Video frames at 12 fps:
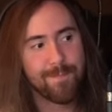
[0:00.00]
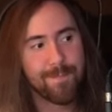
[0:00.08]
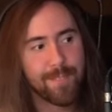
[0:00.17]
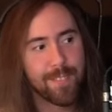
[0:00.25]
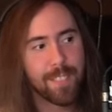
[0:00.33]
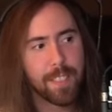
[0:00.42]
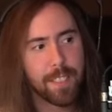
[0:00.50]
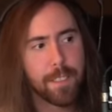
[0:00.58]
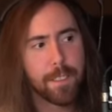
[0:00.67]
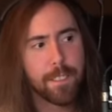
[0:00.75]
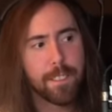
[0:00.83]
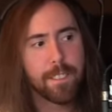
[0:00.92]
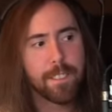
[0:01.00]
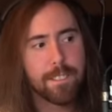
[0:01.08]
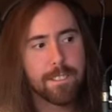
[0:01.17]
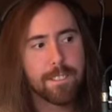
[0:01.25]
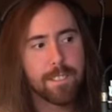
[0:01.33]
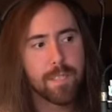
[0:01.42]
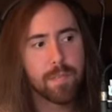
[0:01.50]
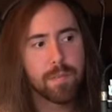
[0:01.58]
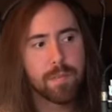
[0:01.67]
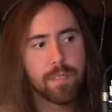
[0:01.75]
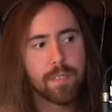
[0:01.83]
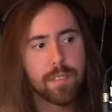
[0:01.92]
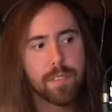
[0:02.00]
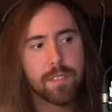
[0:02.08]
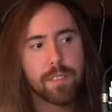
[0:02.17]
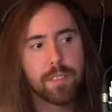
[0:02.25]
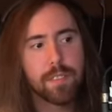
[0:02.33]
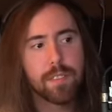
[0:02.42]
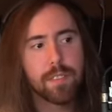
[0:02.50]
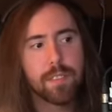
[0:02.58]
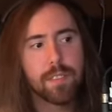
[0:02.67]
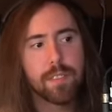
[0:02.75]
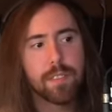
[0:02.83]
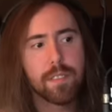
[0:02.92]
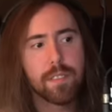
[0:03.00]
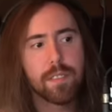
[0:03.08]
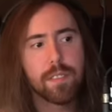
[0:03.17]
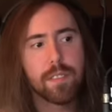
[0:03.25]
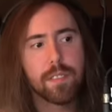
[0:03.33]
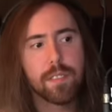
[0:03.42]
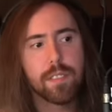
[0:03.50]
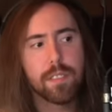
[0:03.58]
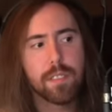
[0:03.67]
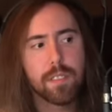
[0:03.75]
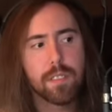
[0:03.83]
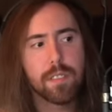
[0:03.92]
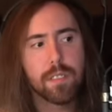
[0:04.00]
The person shown says nothing.